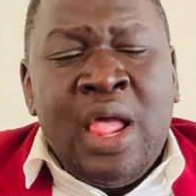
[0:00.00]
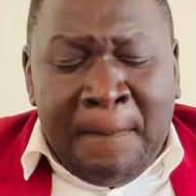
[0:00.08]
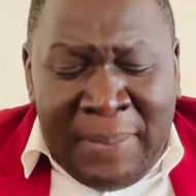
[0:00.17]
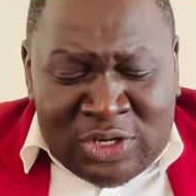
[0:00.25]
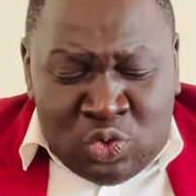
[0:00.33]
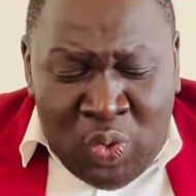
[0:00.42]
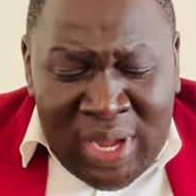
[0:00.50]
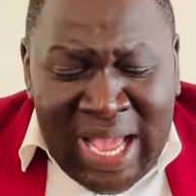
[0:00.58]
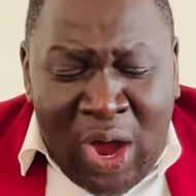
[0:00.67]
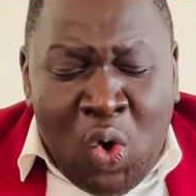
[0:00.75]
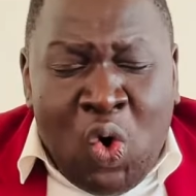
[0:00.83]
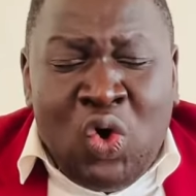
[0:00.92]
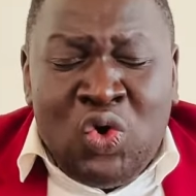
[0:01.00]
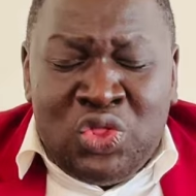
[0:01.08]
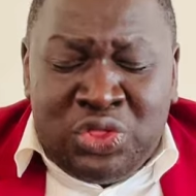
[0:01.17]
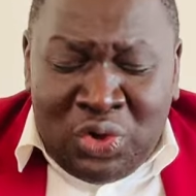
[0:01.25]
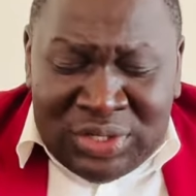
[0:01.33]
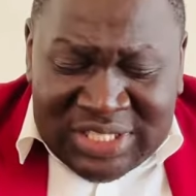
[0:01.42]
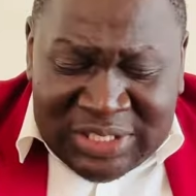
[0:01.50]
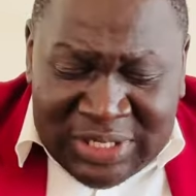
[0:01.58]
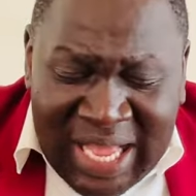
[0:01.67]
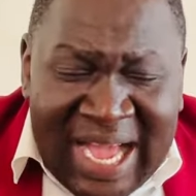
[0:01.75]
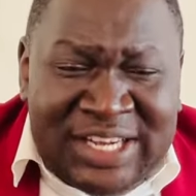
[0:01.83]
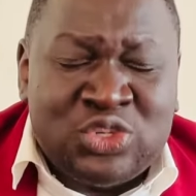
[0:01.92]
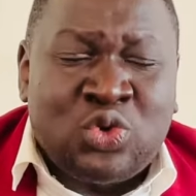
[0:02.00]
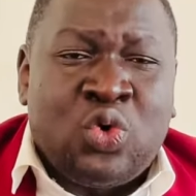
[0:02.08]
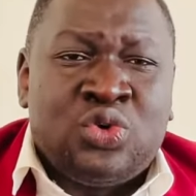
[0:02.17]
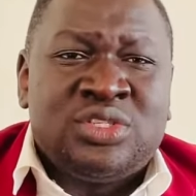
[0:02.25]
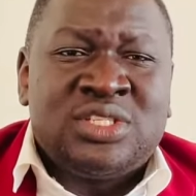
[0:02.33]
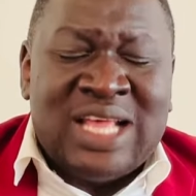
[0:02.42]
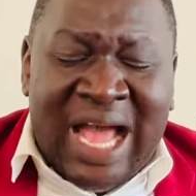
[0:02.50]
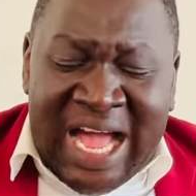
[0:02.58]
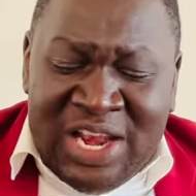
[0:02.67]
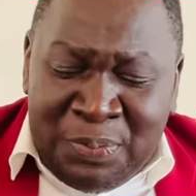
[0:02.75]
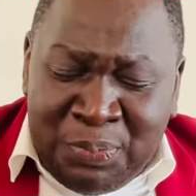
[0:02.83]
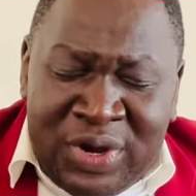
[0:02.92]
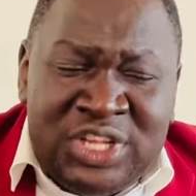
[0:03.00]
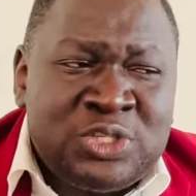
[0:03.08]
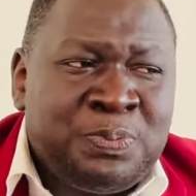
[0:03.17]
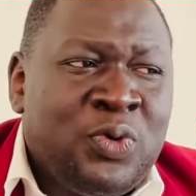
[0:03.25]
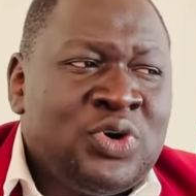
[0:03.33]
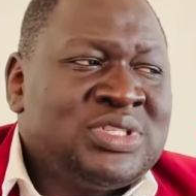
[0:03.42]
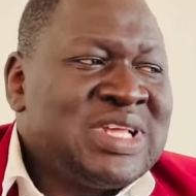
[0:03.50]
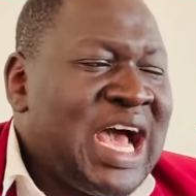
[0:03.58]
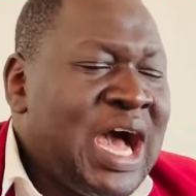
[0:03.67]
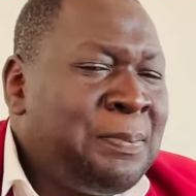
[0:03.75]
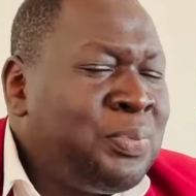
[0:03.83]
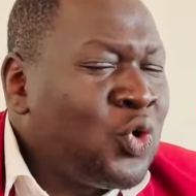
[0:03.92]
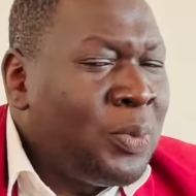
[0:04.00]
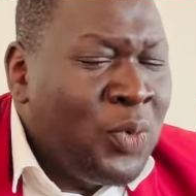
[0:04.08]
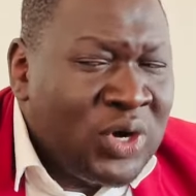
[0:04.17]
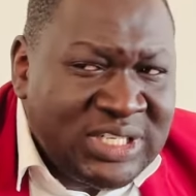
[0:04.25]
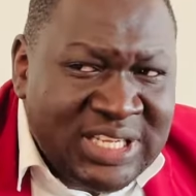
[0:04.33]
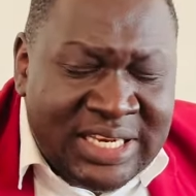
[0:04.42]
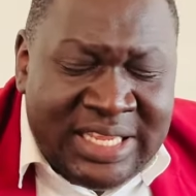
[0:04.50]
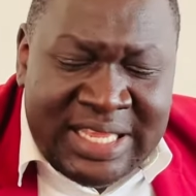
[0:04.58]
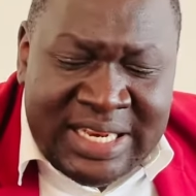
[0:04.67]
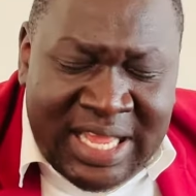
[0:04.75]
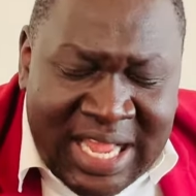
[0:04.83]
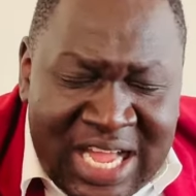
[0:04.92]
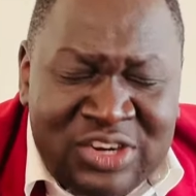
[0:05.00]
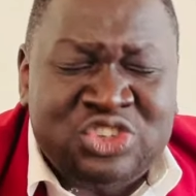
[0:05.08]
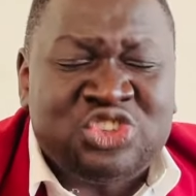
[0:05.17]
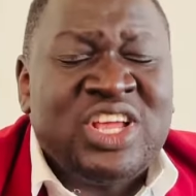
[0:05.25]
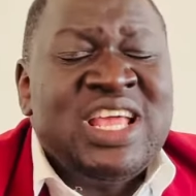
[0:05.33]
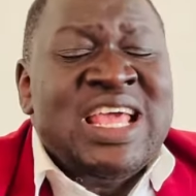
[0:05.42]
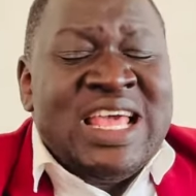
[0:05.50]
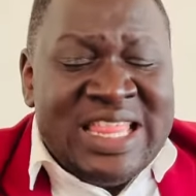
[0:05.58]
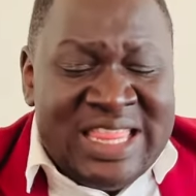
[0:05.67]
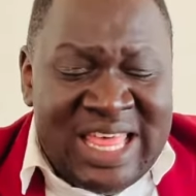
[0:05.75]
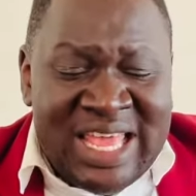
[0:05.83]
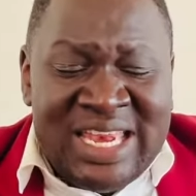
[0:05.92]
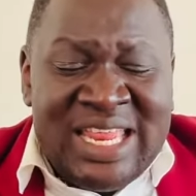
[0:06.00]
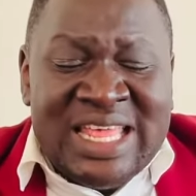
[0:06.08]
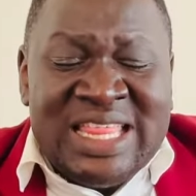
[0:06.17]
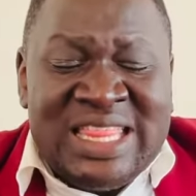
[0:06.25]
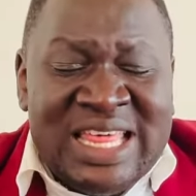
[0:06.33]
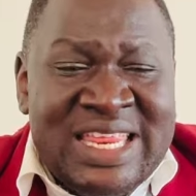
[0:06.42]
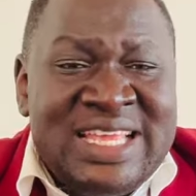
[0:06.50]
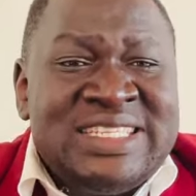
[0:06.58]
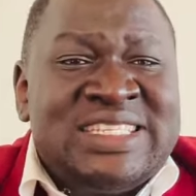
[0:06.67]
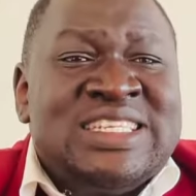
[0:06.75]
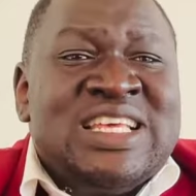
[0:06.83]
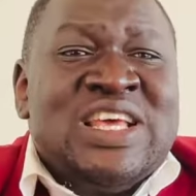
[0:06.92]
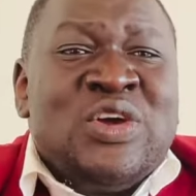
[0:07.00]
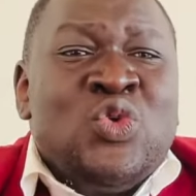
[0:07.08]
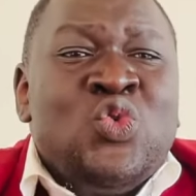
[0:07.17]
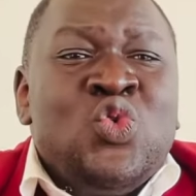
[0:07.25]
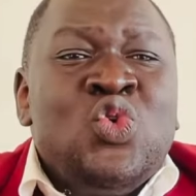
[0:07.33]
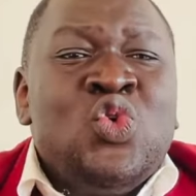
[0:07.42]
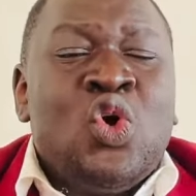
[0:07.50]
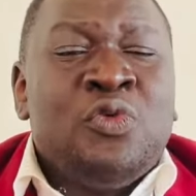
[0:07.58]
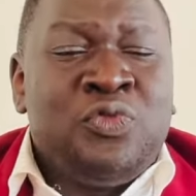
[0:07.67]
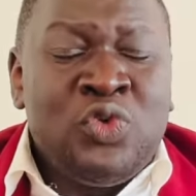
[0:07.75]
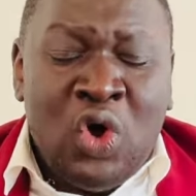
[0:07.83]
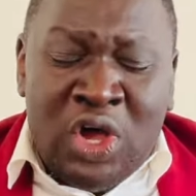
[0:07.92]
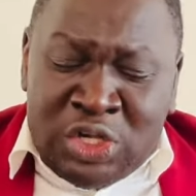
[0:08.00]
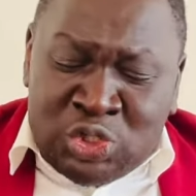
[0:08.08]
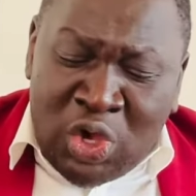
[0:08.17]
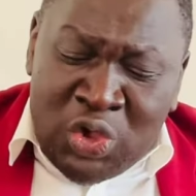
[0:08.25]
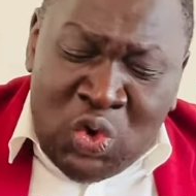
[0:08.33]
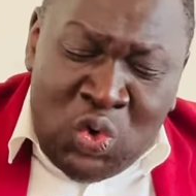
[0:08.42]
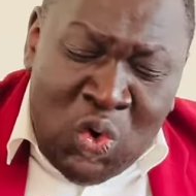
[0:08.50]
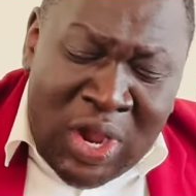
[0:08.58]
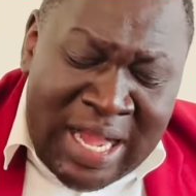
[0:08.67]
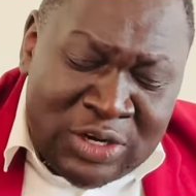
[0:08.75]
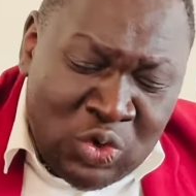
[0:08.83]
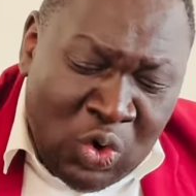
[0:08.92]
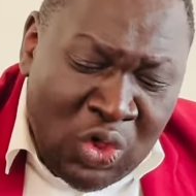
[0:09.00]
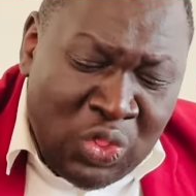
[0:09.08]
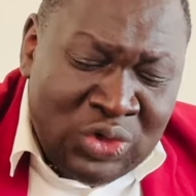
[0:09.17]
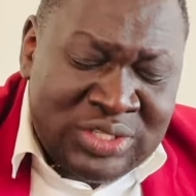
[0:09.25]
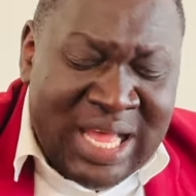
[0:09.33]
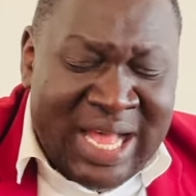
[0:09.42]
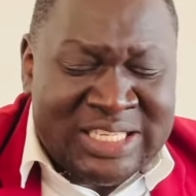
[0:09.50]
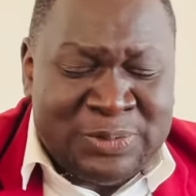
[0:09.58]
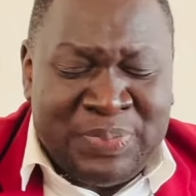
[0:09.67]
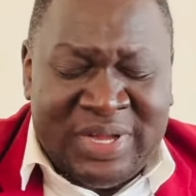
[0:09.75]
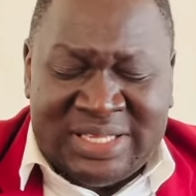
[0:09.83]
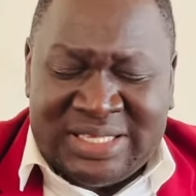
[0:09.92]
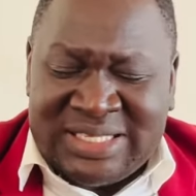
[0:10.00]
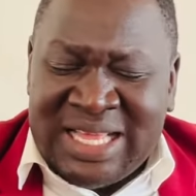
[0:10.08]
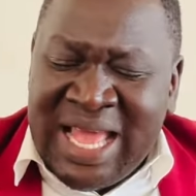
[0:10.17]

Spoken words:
But where all those articles and principles are promoted in the country, then there is rule of law. So you look at all those aspects